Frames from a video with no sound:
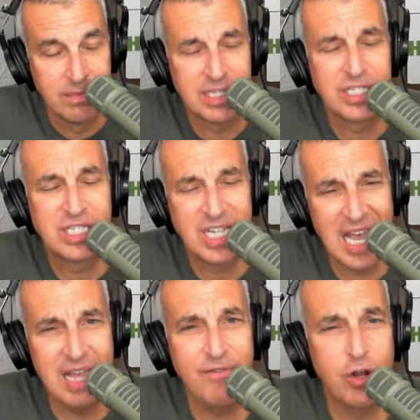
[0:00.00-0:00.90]

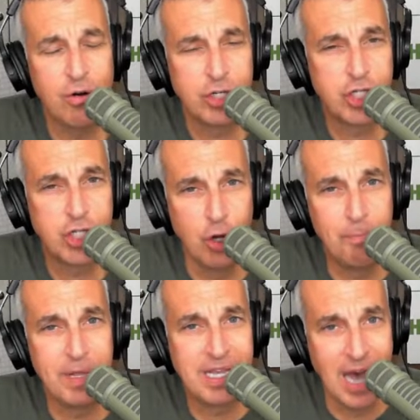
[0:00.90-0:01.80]
Save your
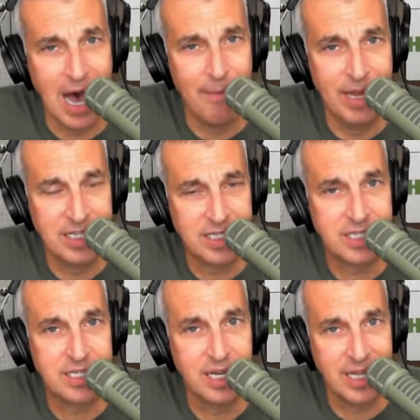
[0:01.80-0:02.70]
stupid
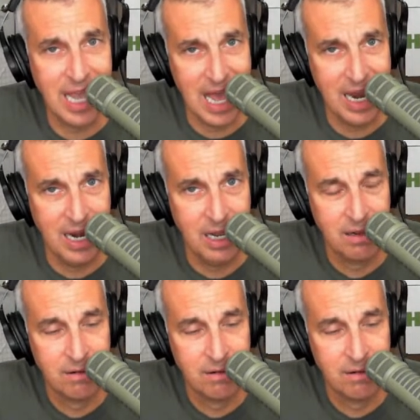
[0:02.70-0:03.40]
comments till the end.